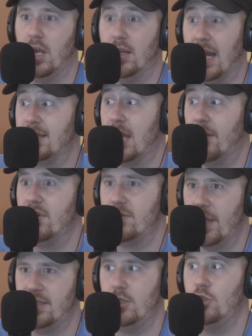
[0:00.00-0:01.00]
that's Kevin
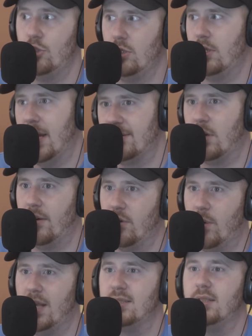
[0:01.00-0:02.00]
Spacey. Shh, that's Harvey
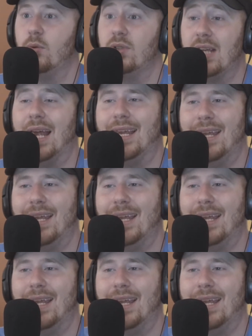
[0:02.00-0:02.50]
Weinstein, which I